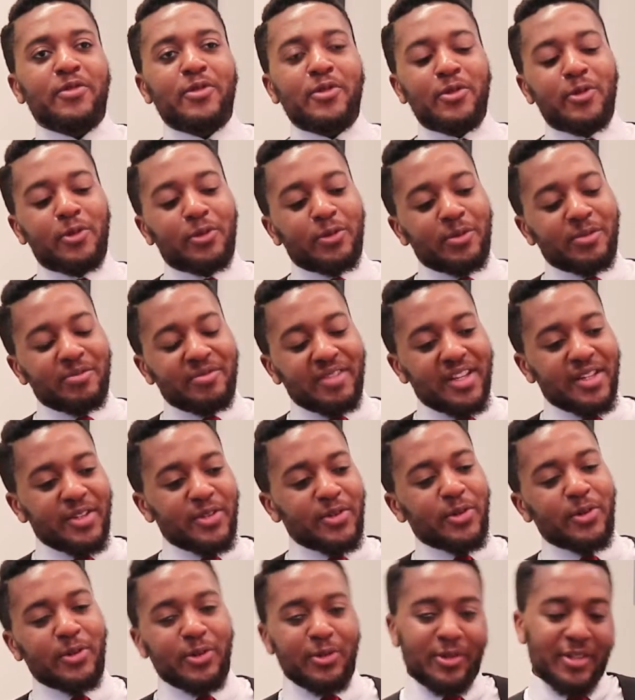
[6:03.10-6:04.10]
to go from
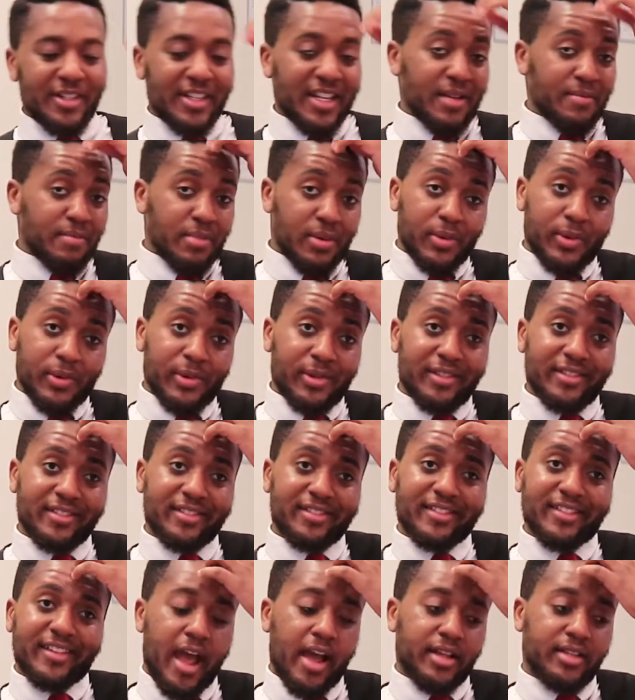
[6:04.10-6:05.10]
Nantong to Ningbo.
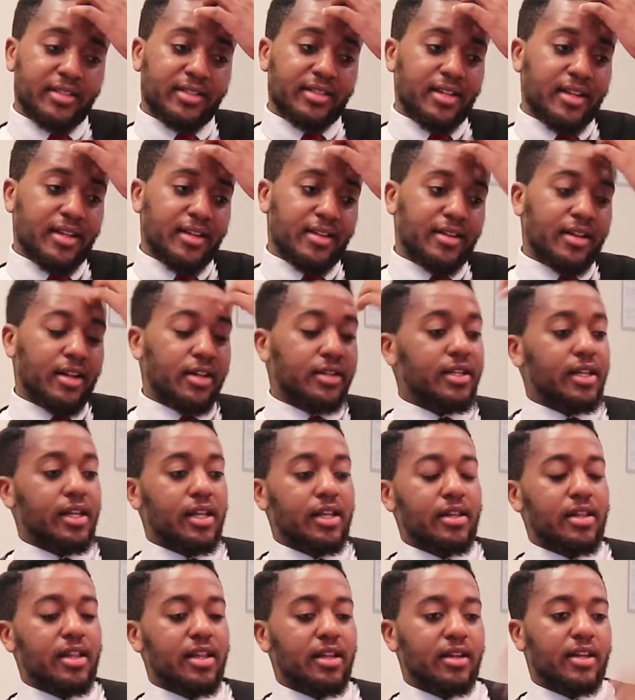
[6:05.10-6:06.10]
I stayed,
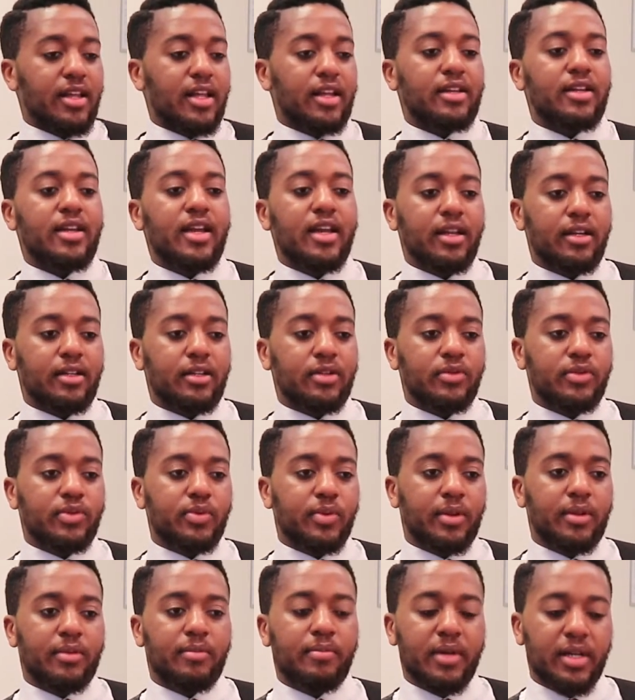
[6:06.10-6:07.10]
luckily, that night. I was
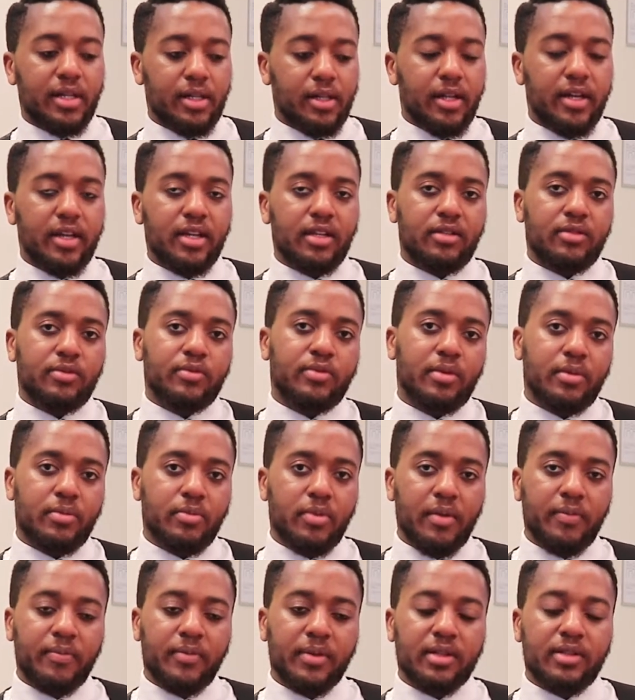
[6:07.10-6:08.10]
with my client from
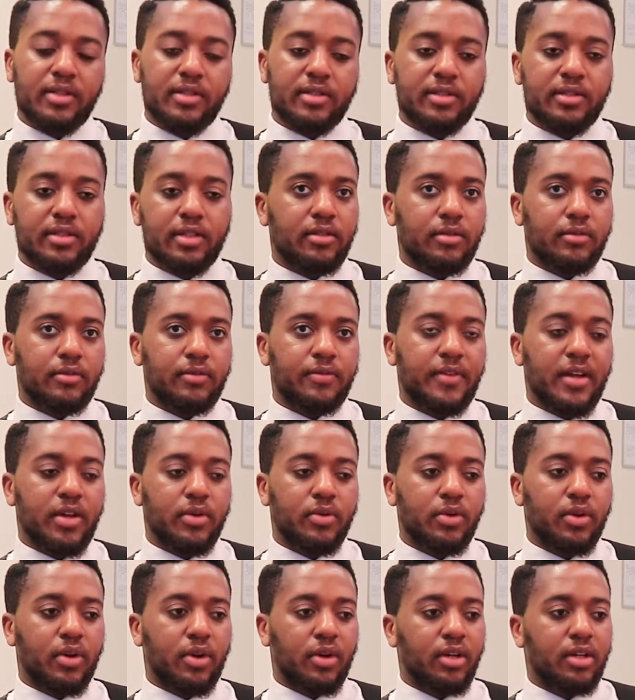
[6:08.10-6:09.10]
Rep Fitness, the
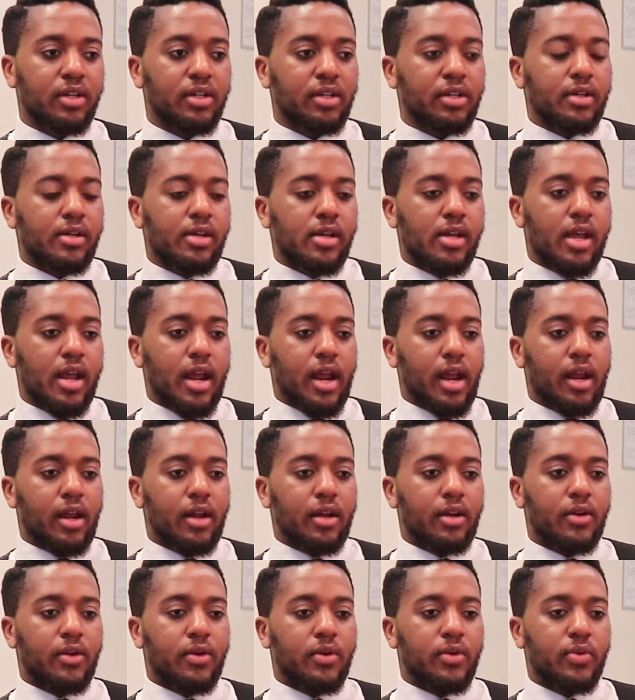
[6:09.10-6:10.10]
founder,
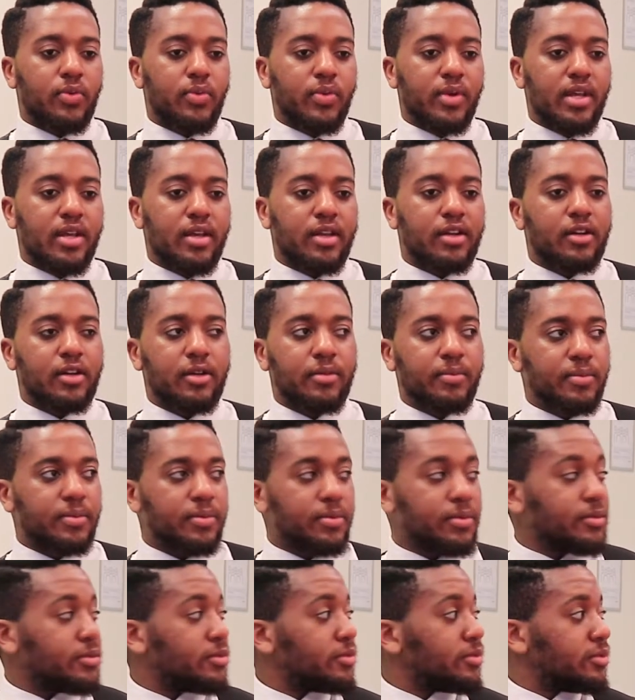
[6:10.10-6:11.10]
and we ended up
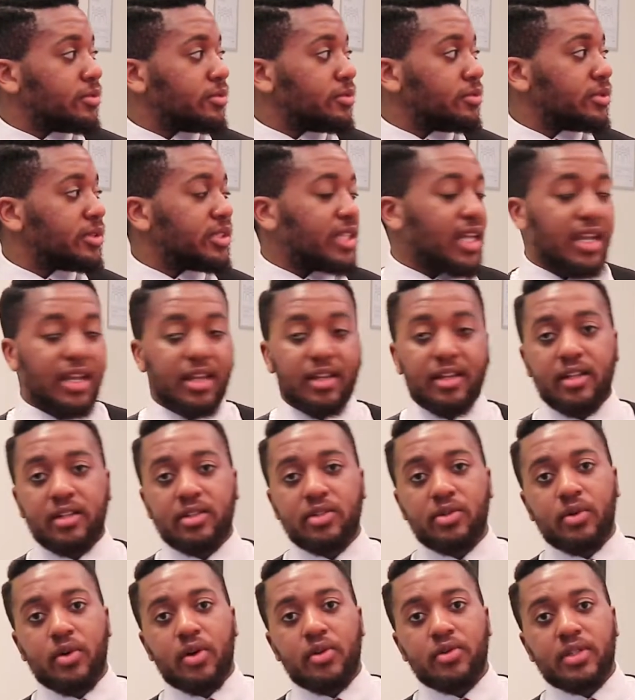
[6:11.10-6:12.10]
staying in the
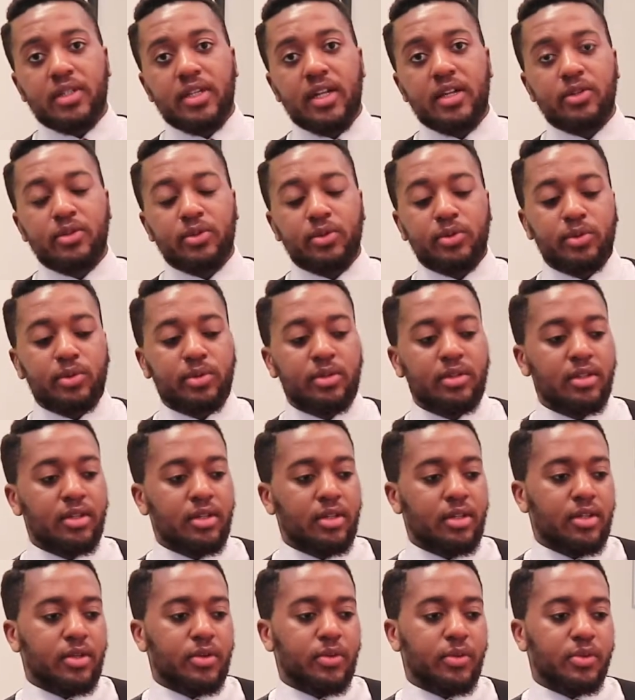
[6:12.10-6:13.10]
Intercontinental,
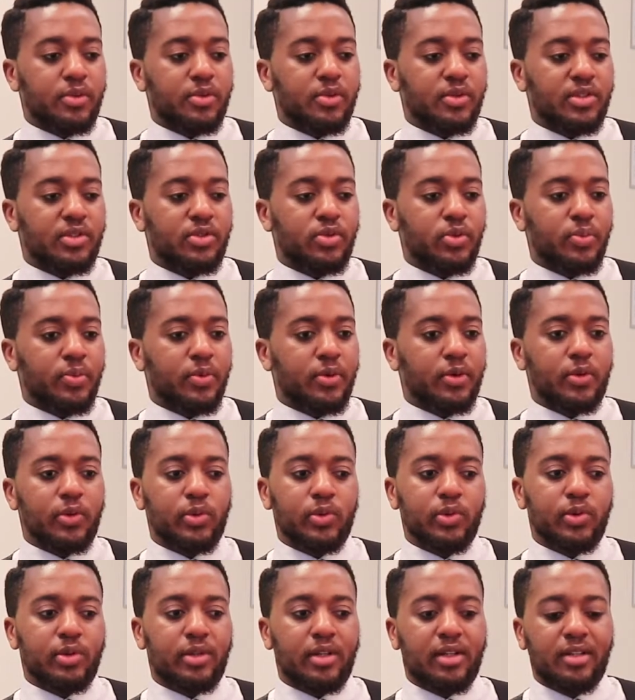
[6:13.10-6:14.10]
which was super
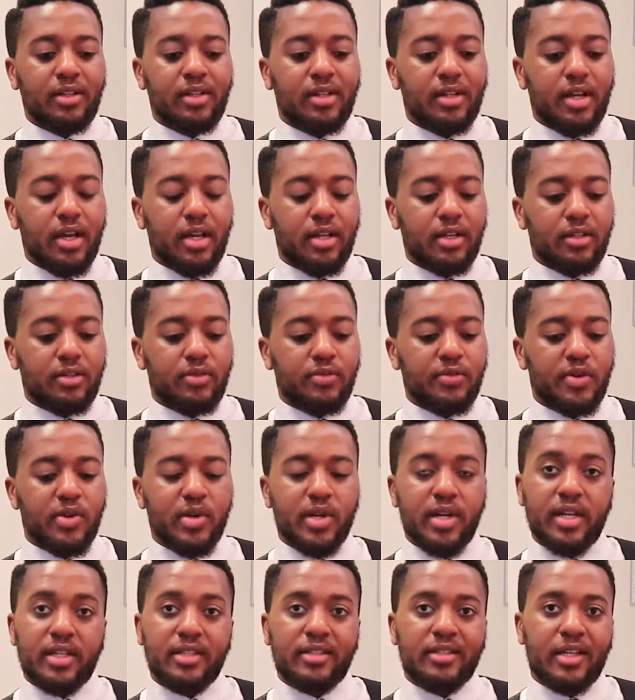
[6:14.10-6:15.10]
cool. I had a
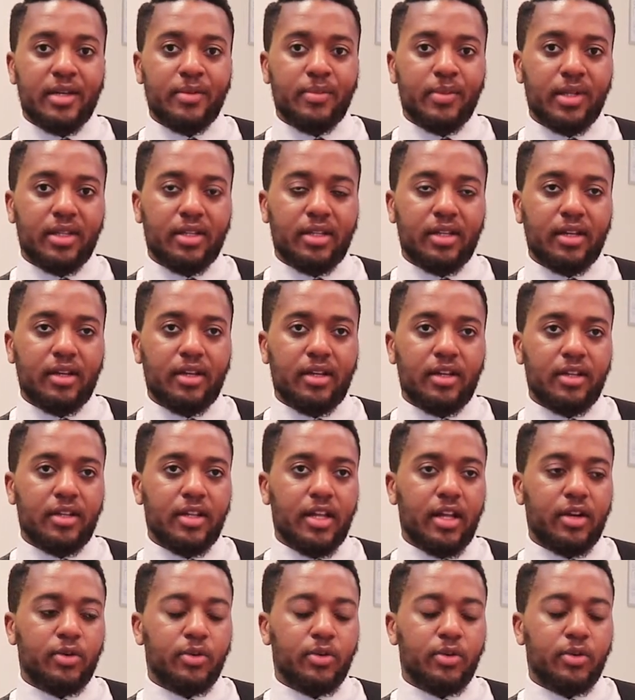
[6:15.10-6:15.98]
very nice time at that